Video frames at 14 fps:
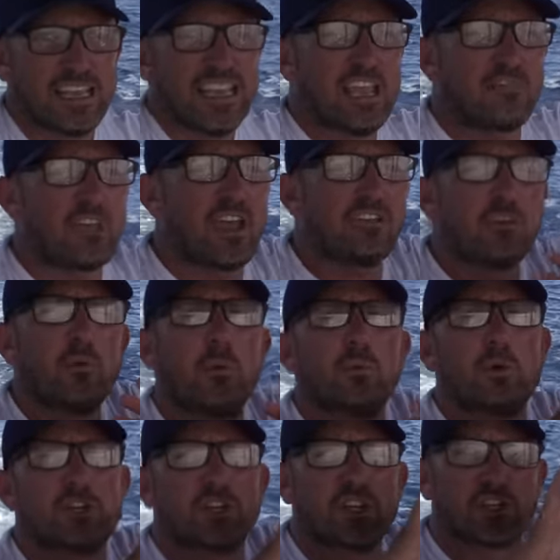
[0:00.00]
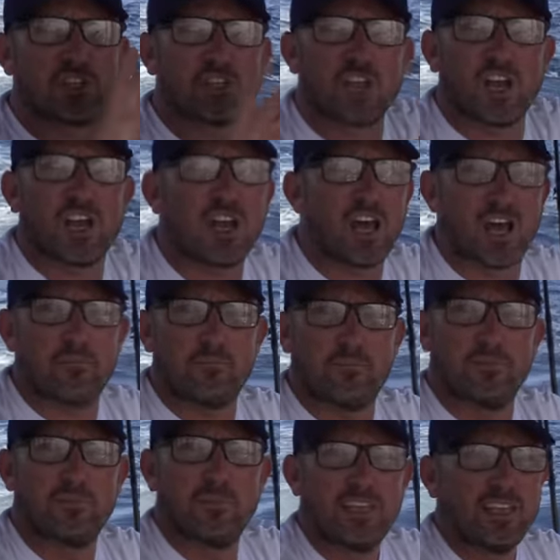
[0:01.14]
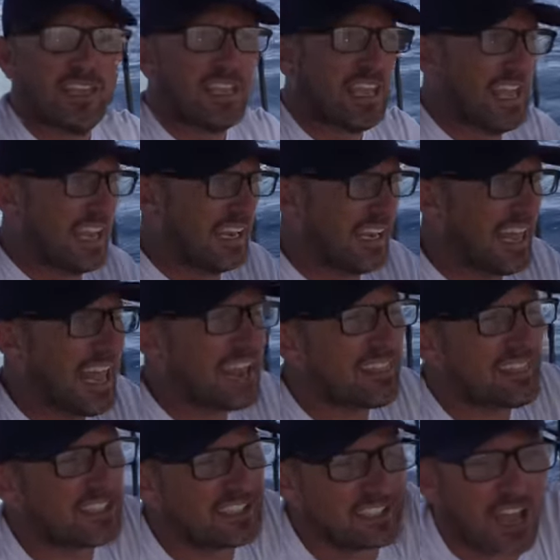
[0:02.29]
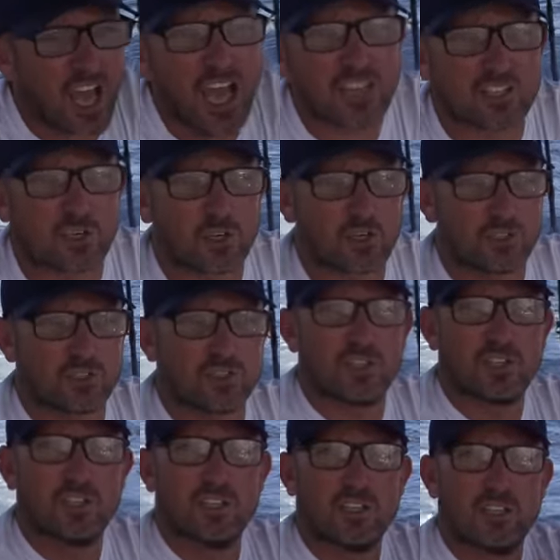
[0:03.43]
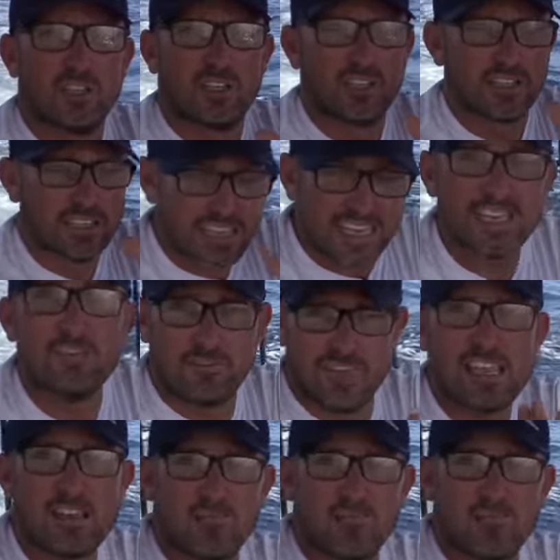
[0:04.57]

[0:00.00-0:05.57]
If everyone would just shut up and let the doctors give the